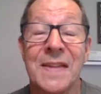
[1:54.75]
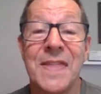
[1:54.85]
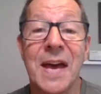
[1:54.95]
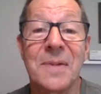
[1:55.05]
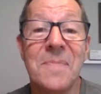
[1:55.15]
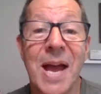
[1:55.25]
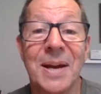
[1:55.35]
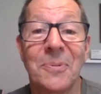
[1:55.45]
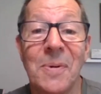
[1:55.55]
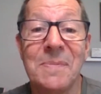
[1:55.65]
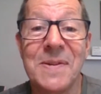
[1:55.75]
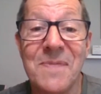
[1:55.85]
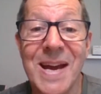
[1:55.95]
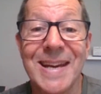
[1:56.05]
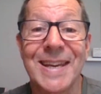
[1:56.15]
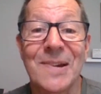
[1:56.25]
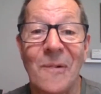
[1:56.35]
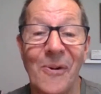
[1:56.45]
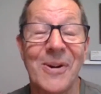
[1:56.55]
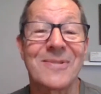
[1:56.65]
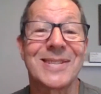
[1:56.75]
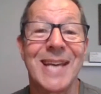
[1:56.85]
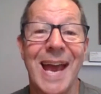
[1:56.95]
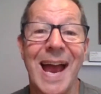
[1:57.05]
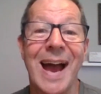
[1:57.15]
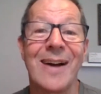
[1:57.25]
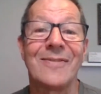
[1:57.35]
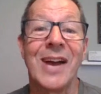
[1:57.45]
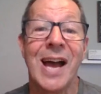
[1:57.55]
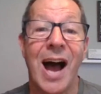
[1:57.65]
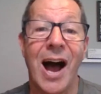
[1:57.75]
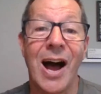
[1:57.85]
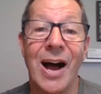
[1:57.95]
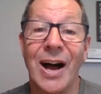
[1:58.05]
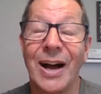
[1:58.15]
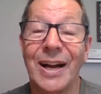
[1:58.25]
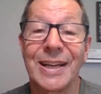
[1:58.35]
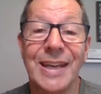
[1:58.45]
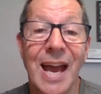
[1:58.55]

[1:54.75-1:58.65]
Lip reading: that a man and woman make in order to have a